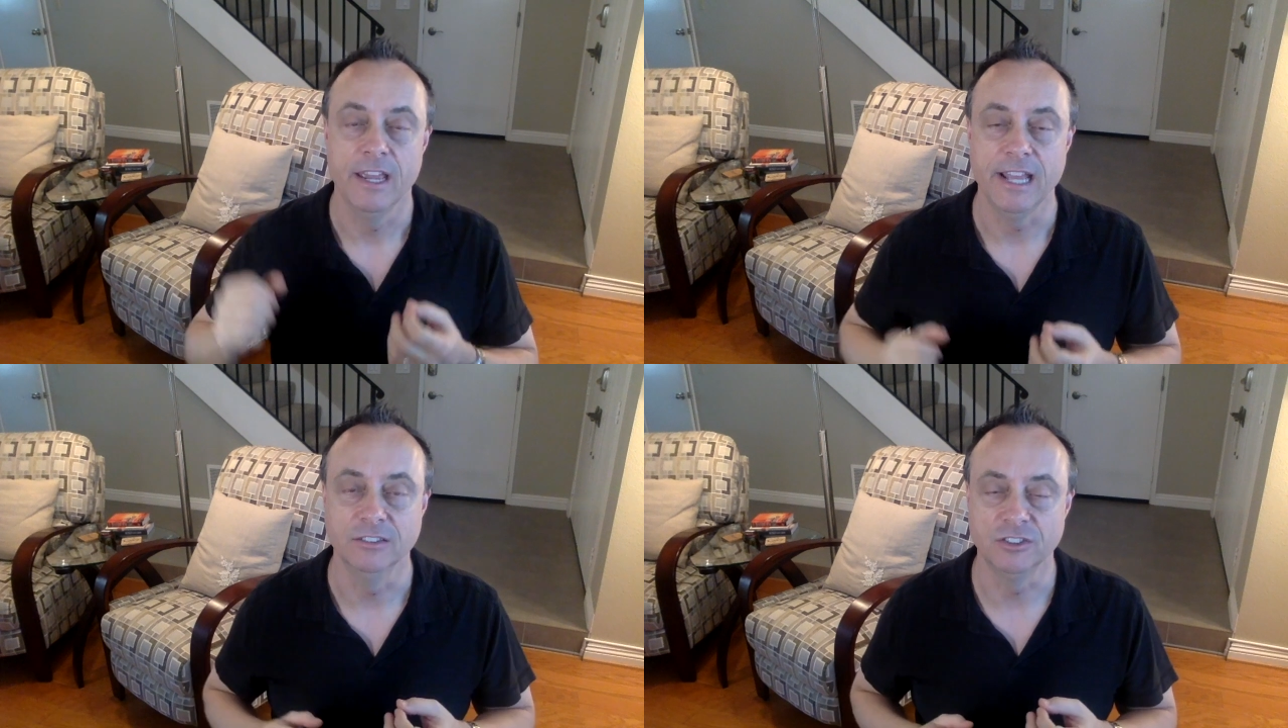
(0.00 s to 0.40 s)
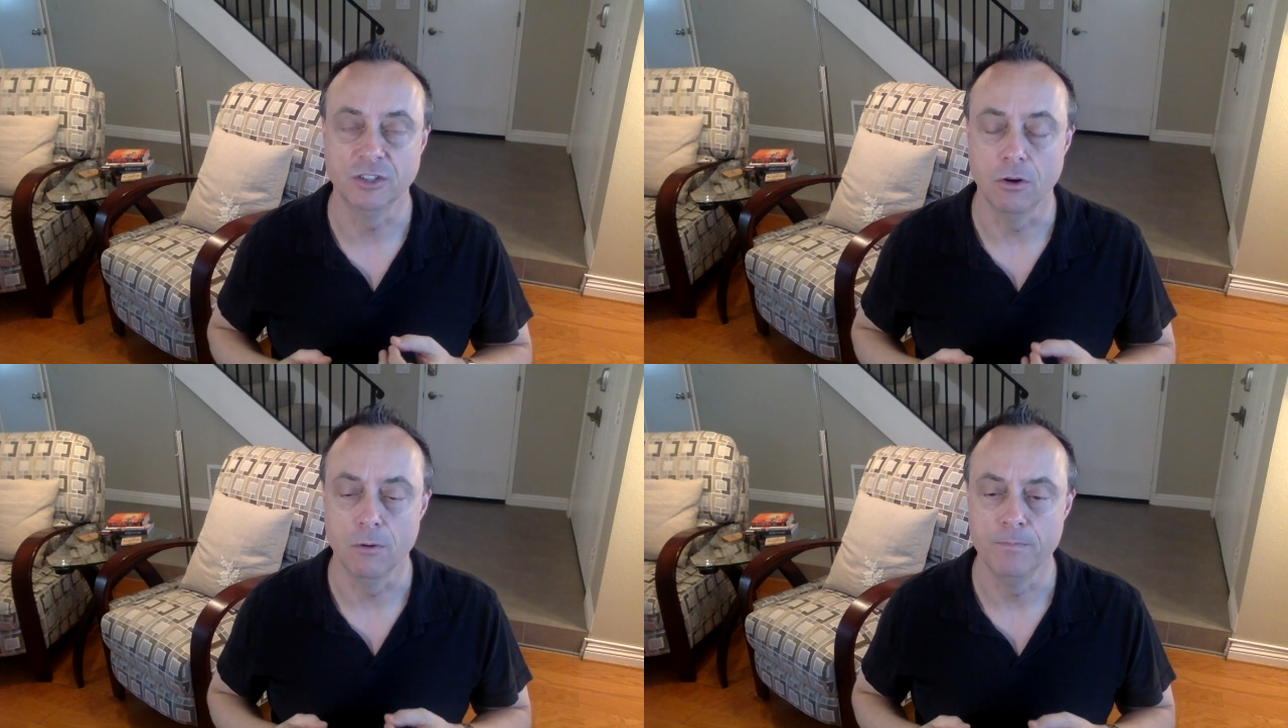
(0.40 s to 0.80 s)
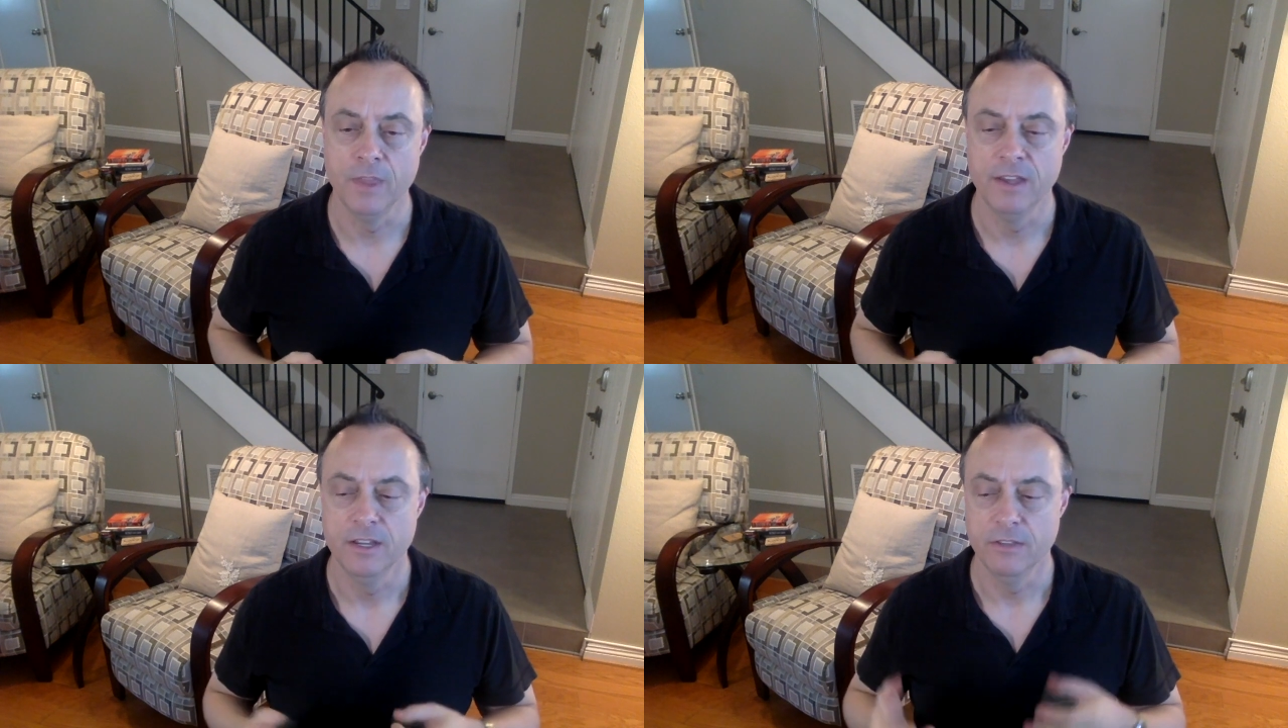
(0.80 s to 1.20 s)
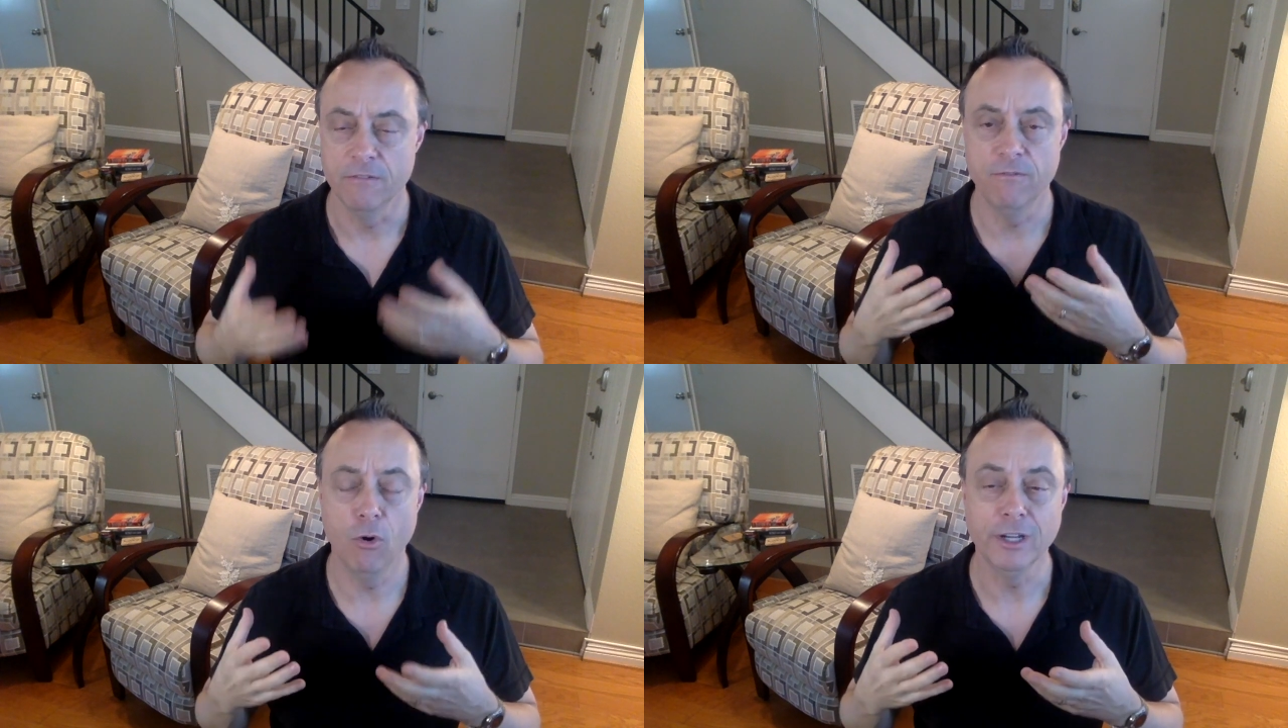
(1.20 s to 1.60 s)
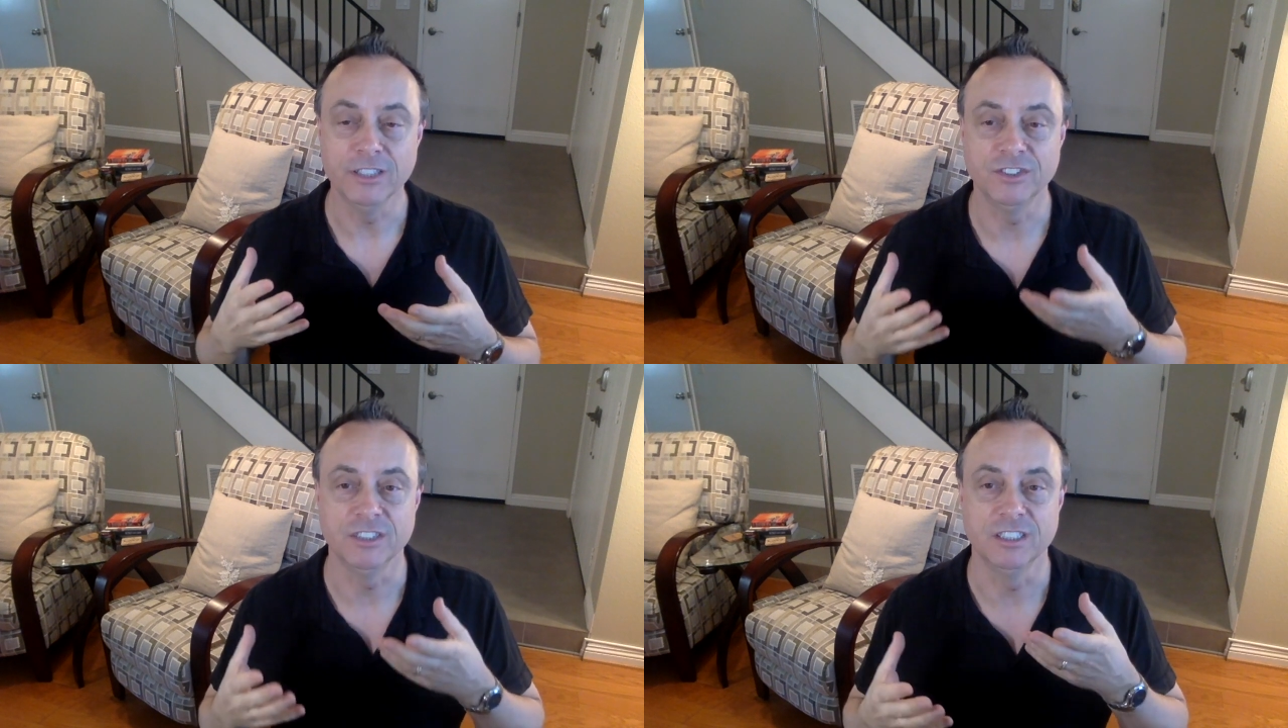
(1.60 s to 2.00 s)
And so the
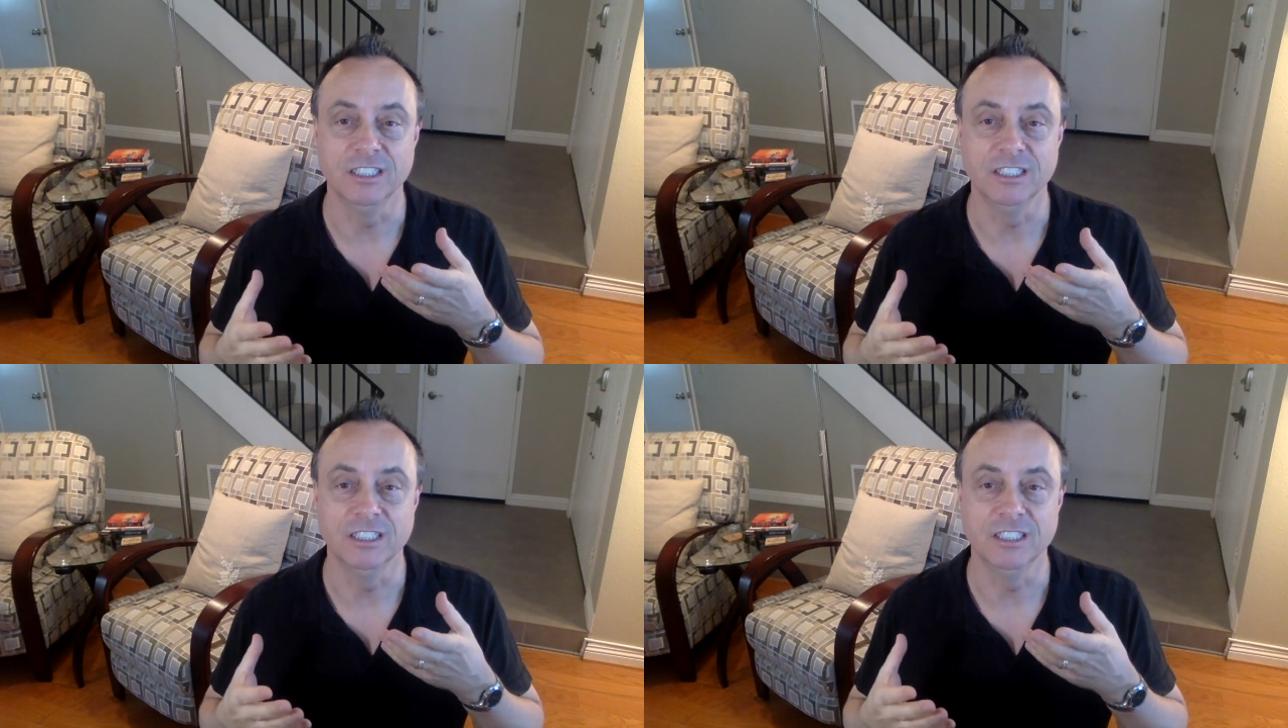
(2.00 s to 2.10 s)
voice